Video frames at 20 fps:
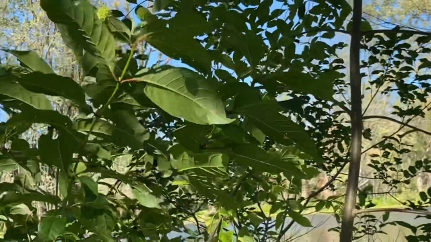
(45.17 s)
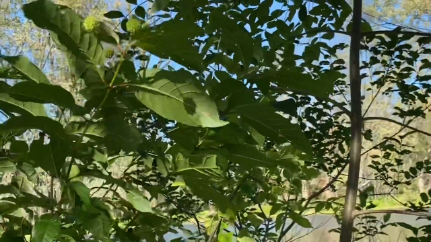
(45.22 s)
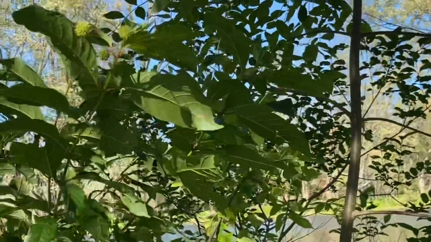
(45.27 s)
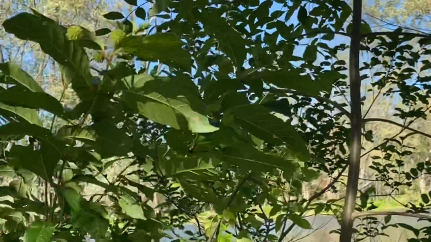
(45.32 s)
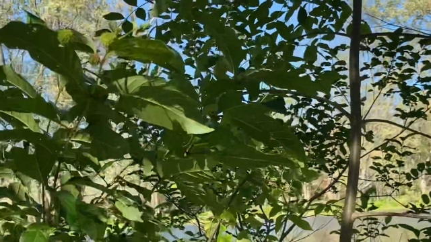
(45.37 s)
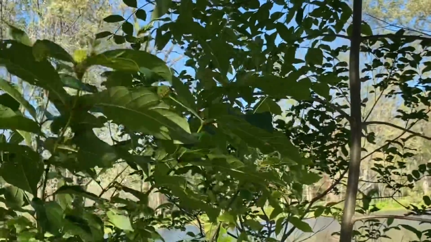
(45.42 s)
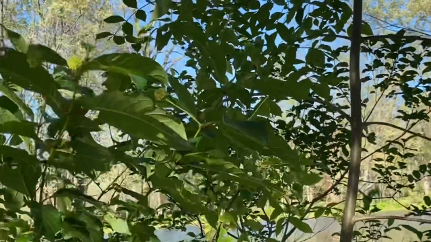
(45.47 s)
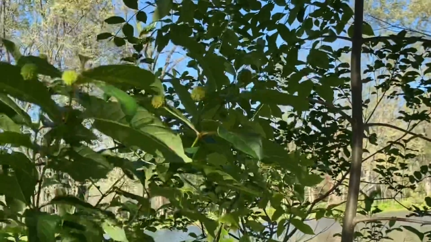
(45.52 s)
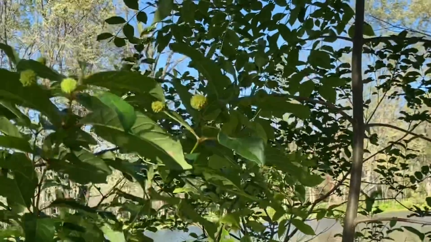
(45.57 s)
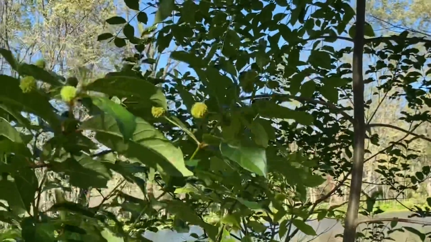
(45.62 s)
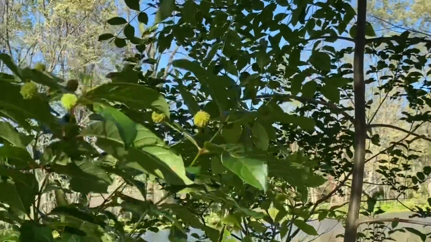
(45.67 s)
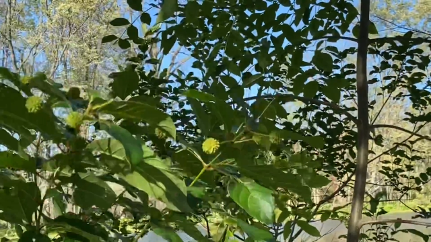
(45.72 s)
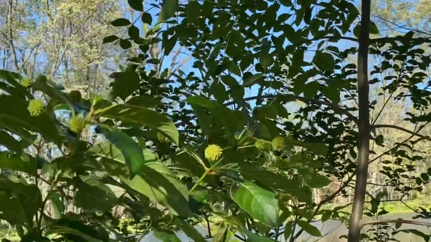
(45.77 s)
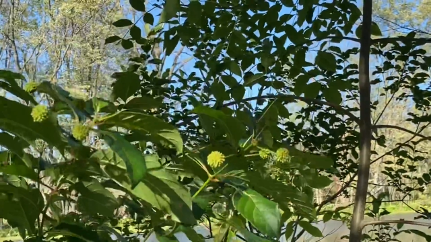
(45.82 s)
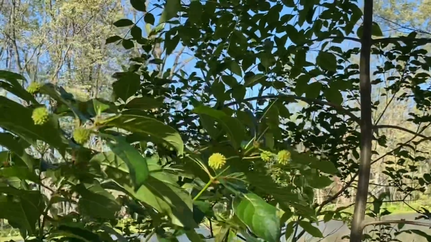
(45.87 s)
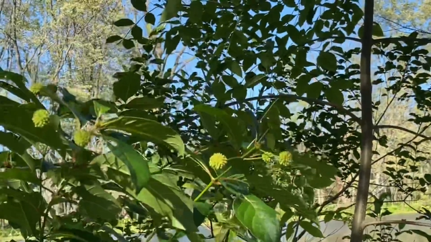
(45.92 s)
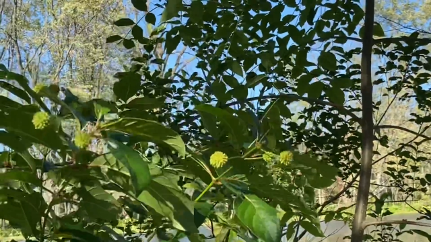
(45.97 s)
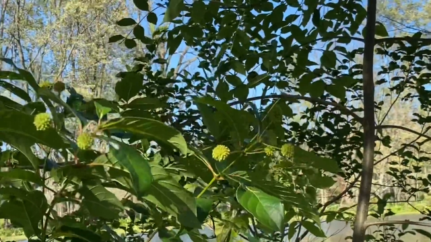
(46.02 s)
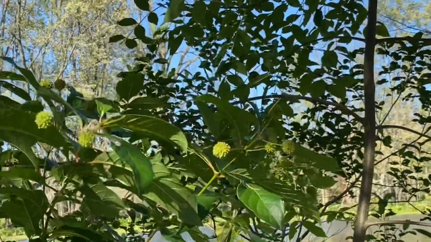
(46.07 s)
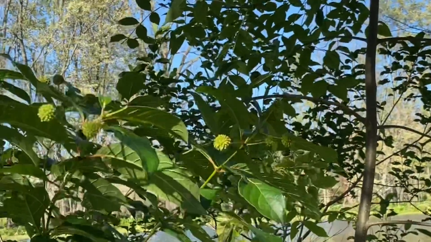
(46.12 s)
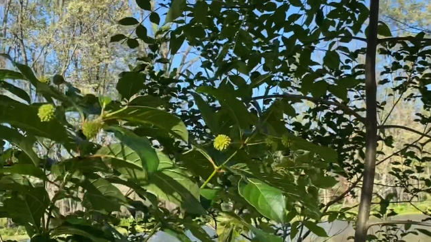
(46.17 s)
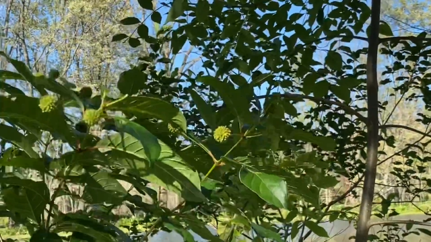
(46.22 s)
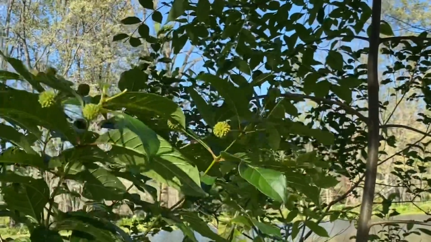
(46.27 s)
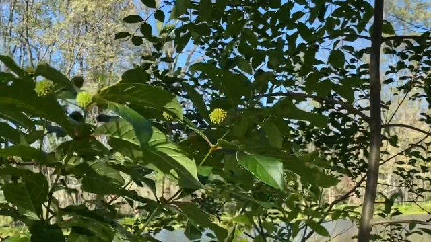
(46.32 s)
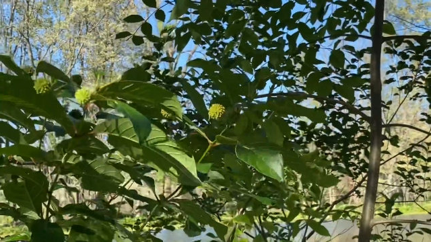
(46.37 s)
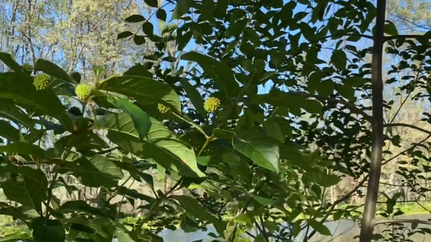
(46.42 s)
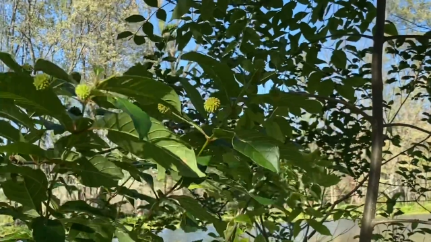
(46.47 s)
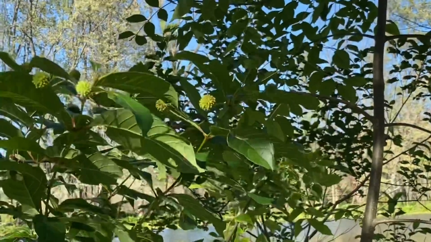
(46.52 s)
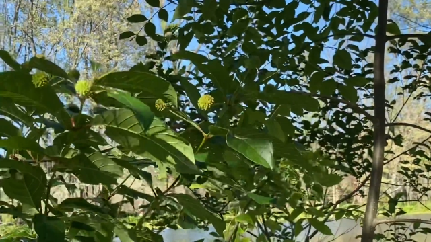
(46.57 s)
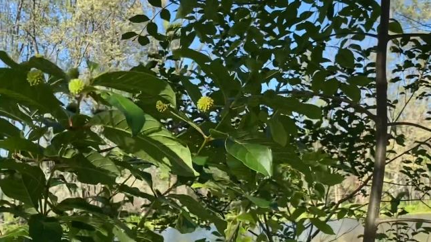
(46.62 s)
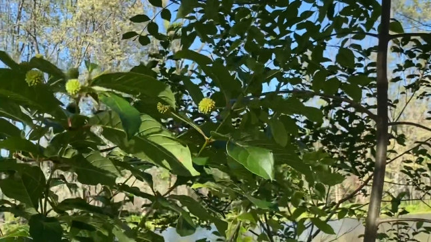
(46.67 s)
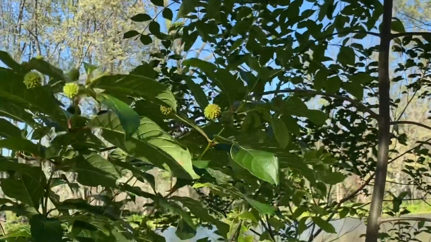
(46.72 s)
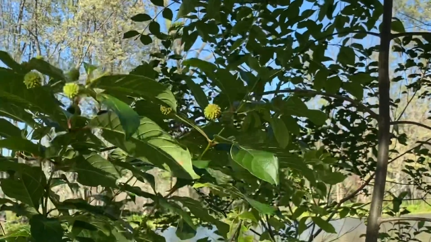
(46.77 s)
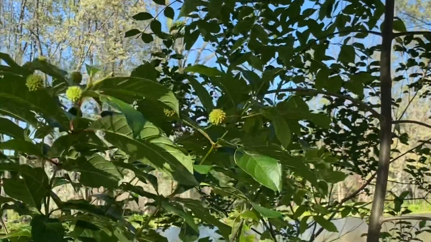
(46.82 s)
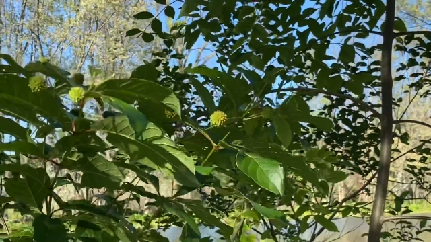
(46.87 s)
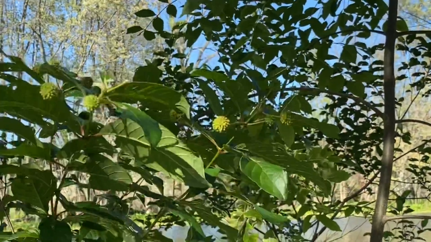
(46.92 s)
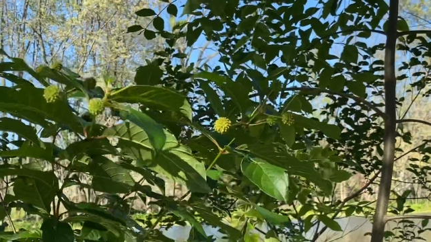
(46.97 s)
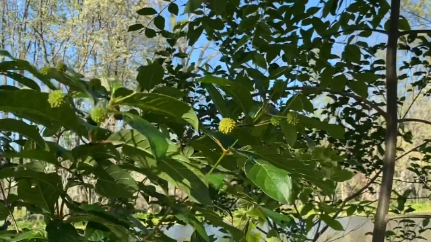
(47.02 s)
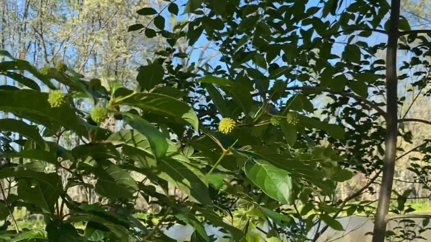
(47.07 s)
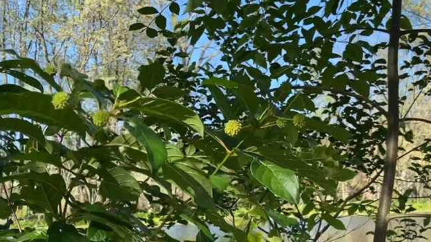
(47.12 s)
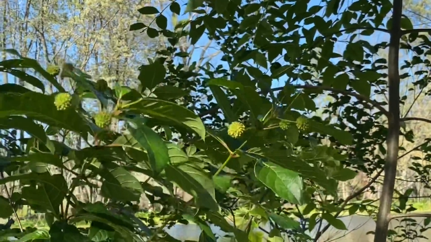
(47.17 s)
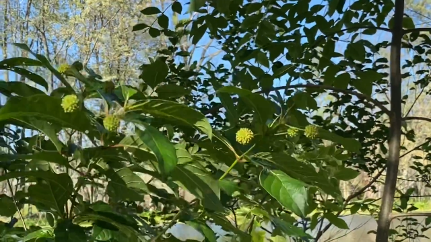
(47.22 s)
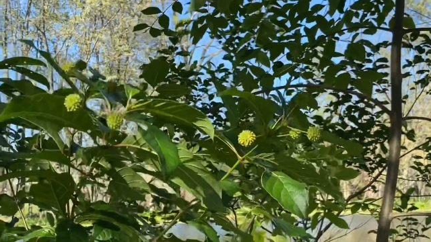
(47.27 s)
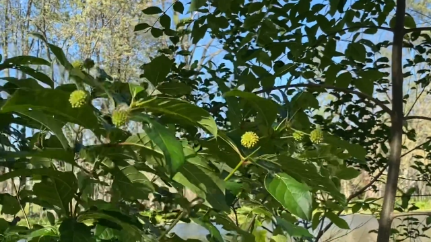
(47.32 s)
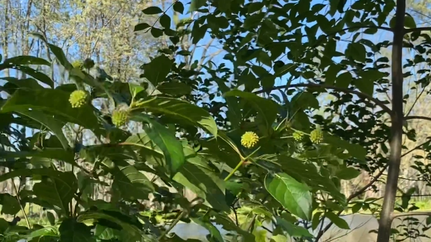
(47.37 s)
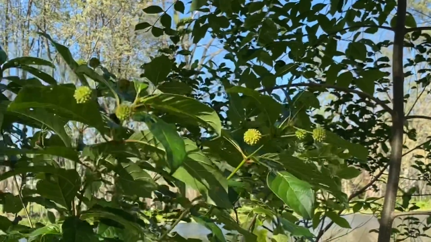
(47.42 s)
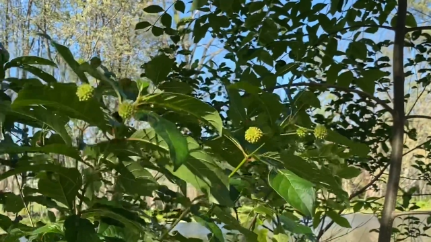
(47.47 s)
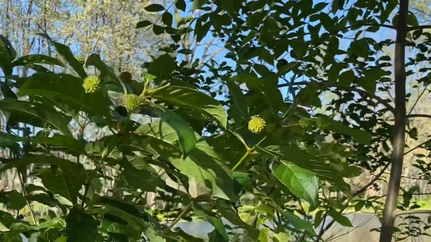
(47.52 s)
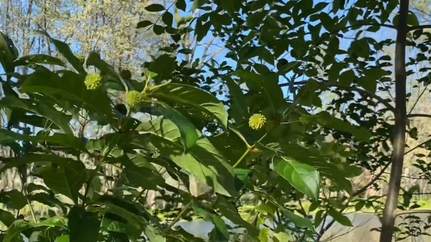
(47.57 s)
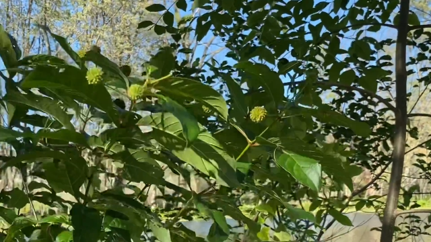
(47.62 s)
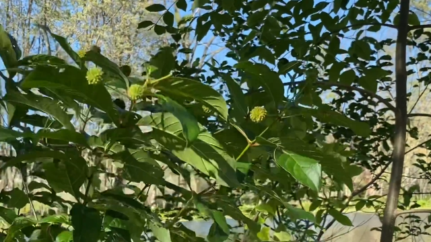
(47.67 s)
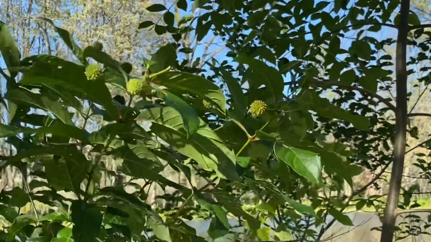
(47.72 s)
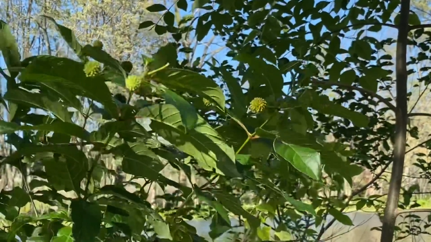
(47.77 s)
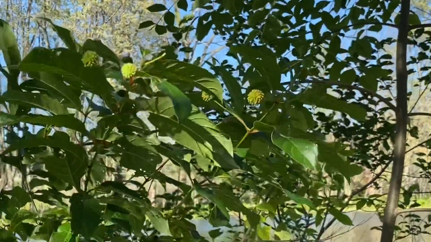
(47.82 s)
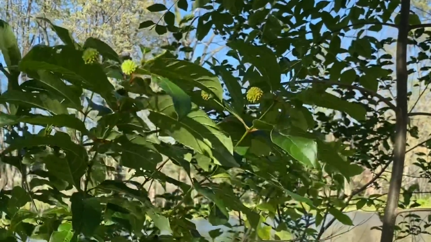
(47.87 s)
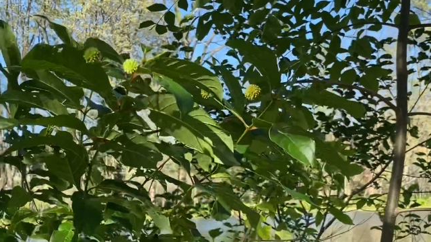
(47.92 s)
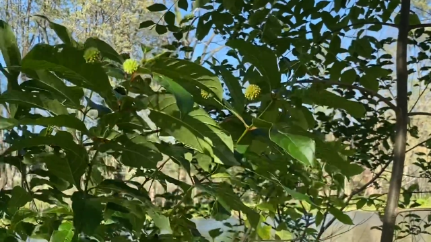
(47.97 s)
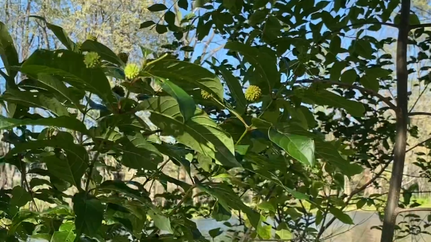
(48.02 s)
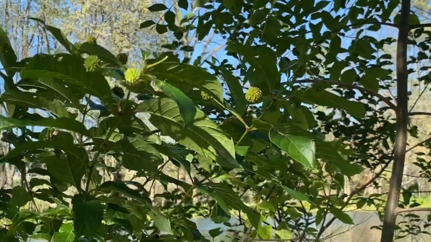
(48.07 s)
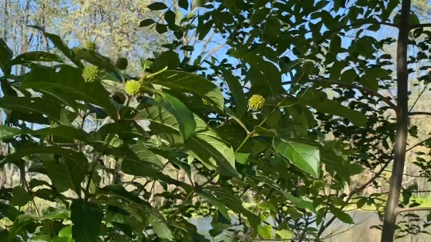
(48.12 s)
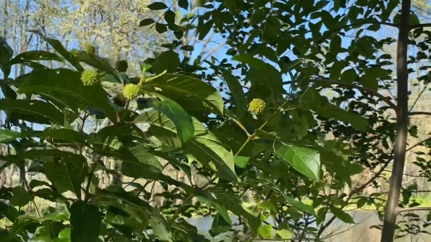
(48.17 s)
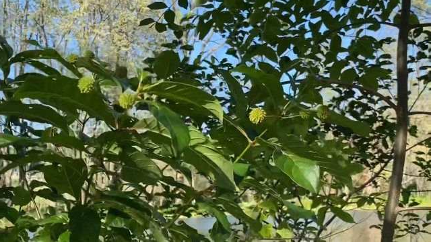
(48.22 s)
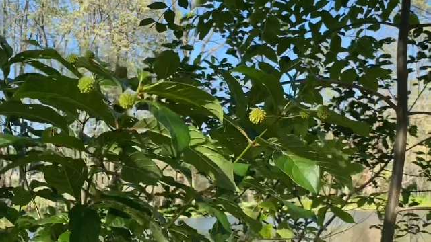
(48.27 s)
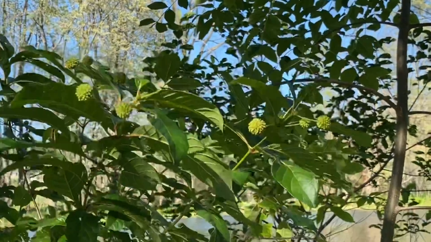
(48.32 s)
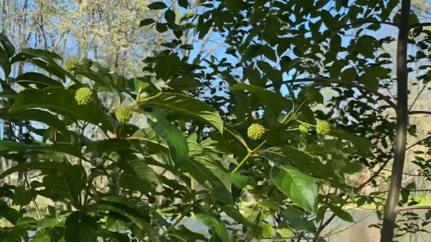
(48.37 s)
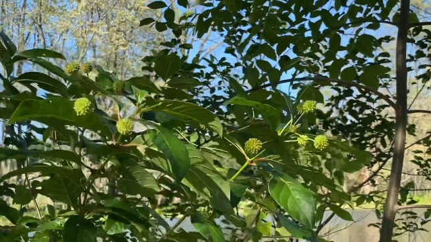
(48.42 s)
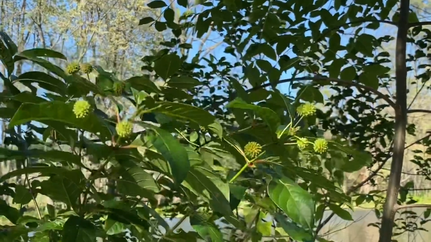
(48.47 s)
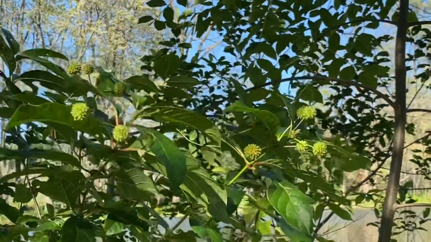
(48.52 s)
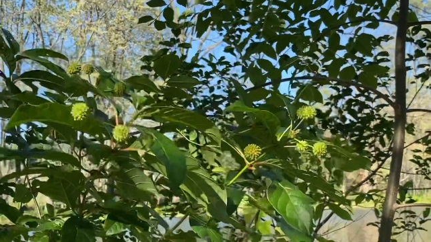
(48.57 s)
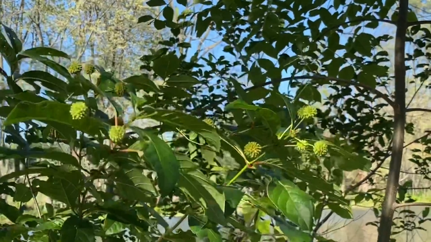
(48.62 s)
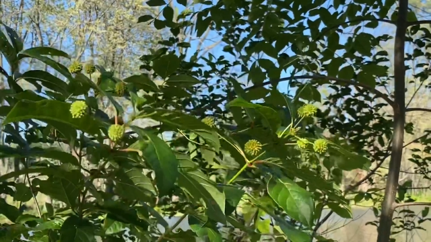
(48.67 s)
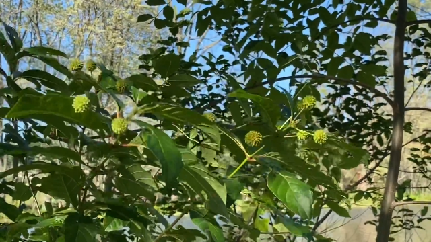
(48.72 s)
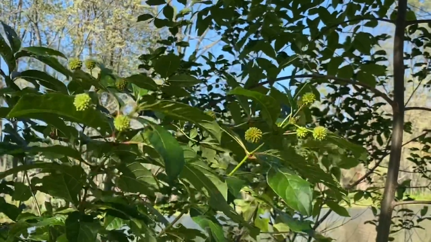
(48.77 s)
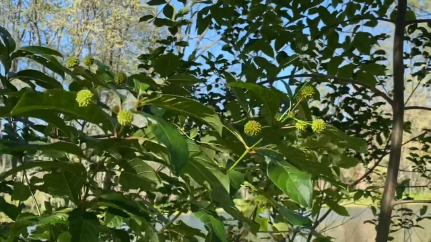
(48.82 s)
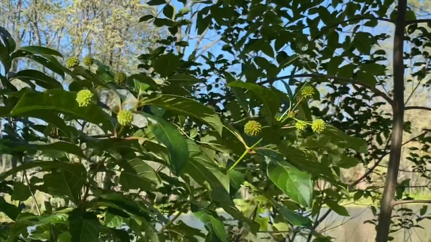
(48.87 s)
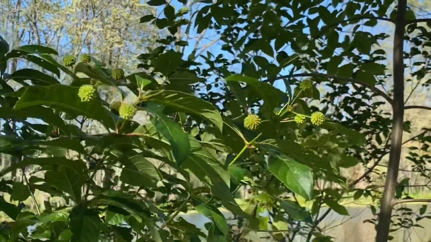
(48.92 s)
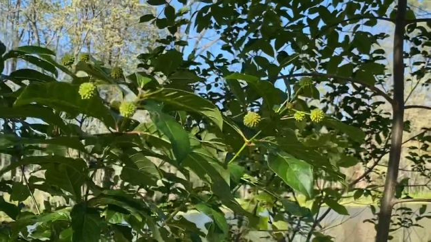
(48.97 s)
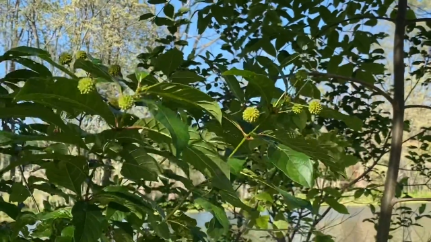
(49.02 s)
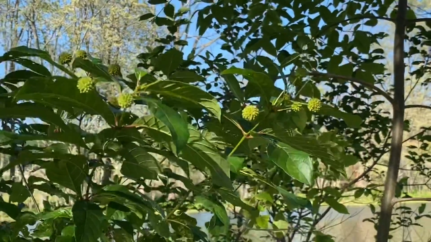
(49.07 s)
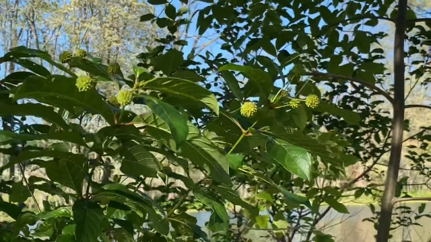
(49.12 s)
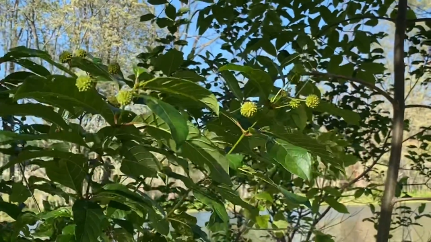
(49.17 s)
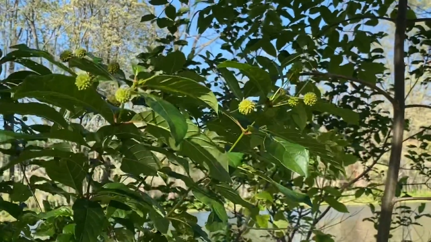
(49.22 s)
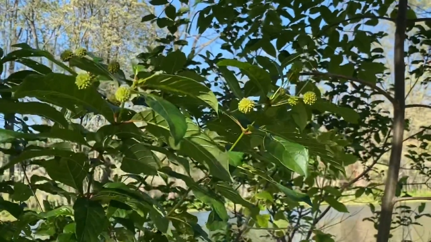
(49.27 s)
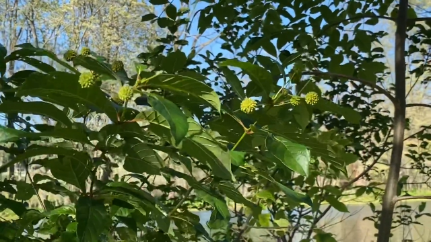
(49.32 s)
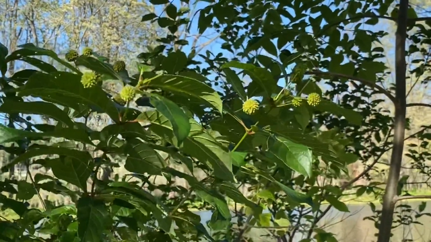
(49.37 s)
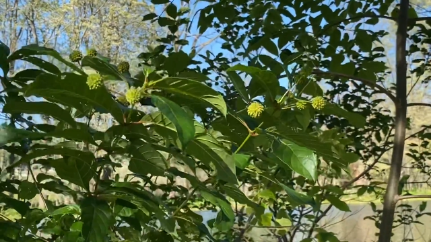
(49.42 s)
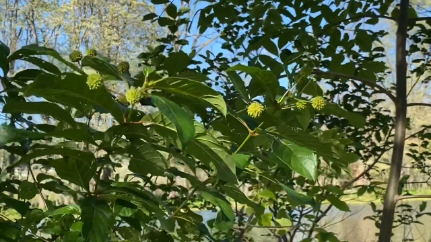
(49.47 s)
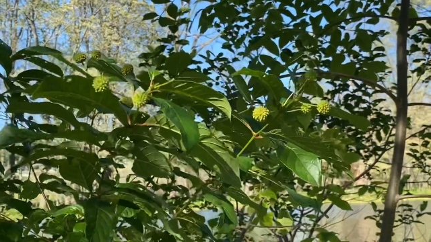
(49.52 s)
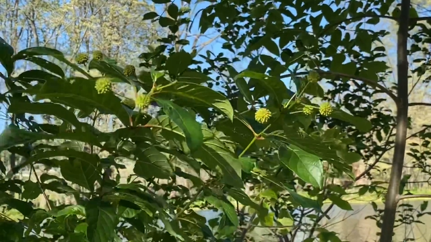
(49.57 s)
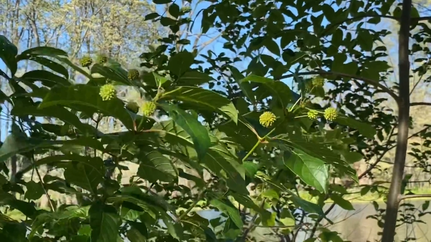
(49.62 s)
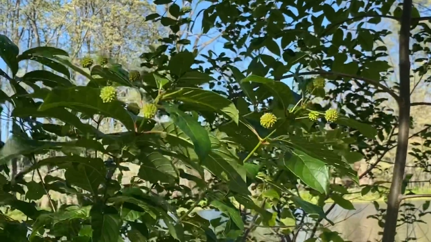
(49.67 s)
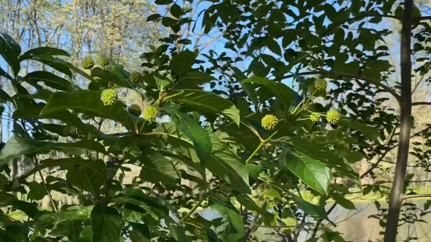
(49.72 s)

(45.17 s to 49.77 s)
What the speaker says: No face is visible, so there are no lips to read.